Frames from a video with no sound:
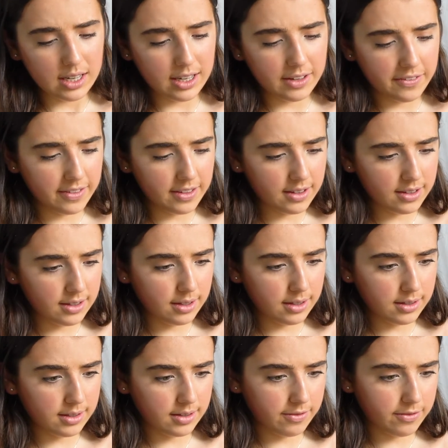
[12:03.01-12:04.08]
If
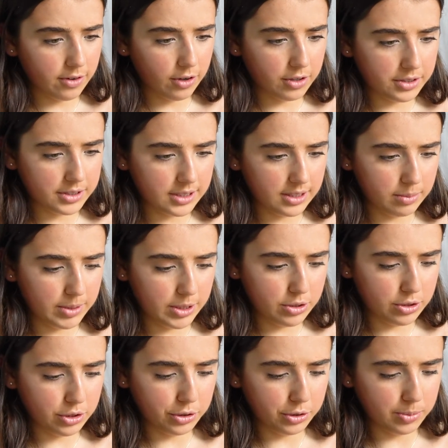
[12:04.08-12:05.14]
the photo's a little bit
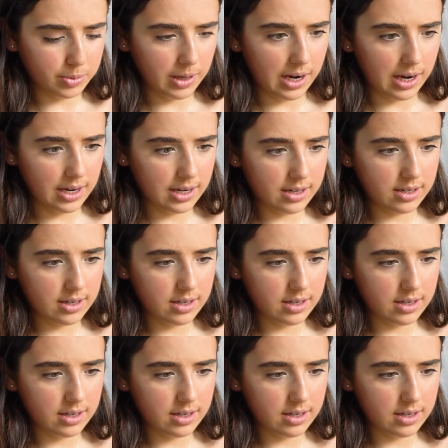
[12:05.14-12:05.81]
too bright,